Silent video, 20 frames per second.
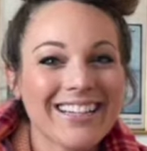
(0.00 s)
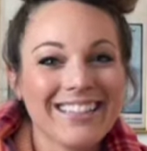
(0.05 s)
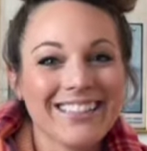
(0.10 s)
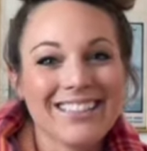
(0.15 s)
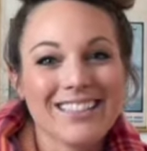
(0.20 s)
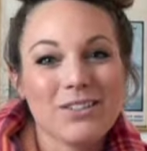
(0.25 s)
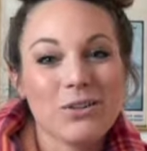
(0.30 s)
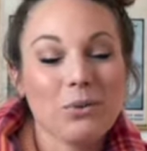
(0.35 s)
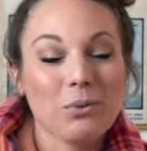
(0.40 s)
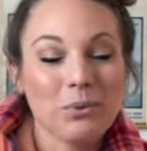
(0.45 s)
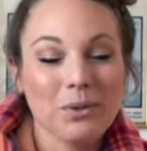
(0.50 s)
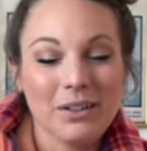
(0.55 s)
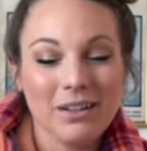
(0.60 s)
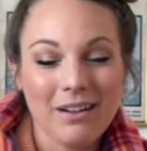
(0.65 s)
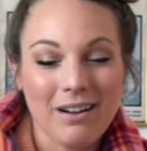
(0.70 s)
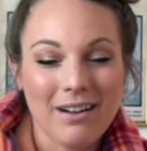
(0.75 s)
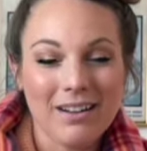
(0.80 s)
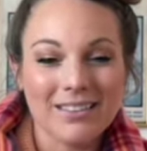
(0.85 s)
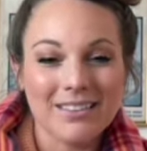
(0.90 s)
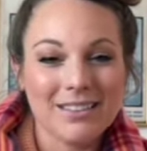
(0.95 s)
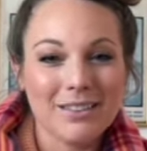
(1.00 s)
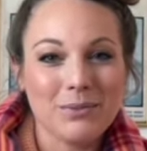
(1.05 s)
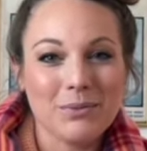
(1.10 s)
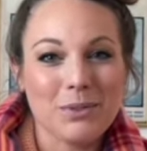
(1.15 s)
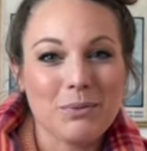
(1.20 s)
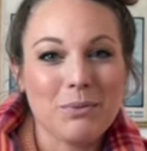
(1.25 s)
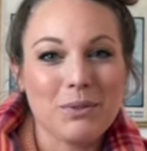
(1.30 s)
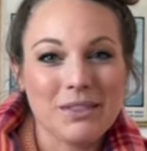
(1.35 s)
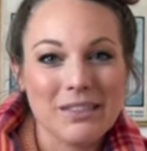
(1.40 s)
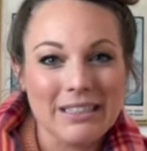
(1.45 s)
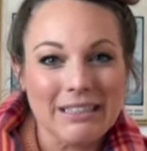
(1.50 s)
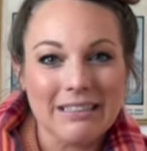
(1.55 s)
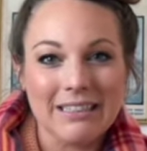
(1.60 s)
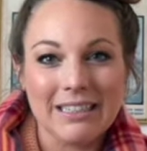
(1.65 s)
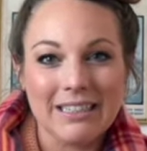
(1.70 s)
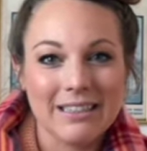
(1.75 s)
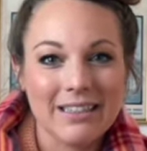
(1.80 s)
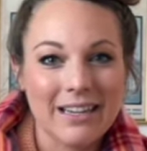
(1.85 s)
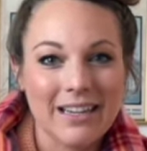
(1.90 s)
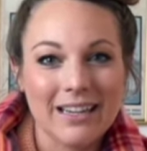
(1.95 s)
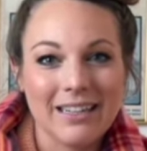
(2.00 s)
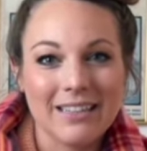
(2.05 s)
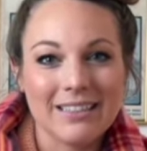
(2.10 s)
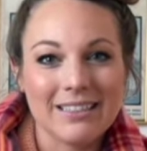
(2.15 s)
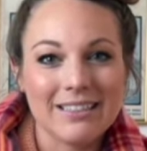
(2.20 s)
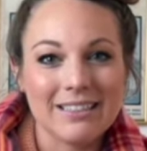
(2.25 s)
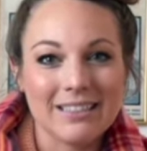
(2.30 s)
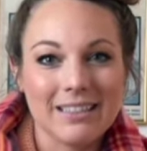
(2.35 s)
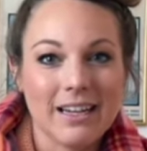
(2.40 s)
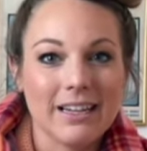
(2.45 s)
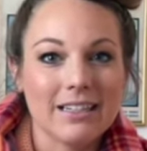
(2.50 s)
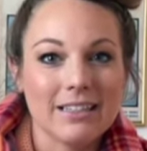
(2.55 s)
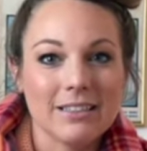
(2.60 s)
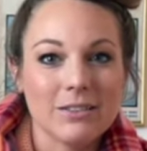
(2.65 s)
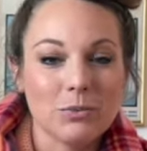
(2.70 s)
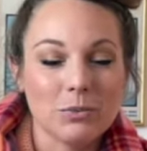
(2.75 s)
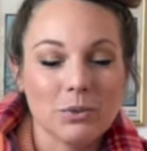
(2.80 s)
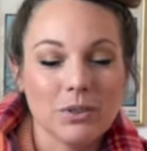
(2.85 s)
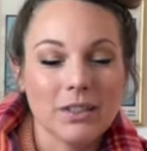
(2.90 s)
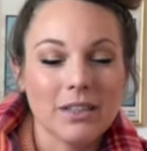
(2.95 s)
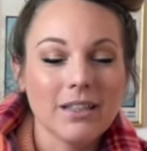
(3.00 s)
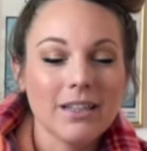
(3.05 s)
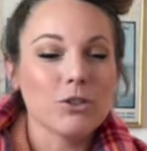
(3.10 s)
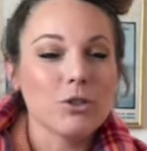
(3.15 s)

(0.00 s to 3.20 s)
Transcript: It's still really hot in September. It's like in the 80s, 90s really.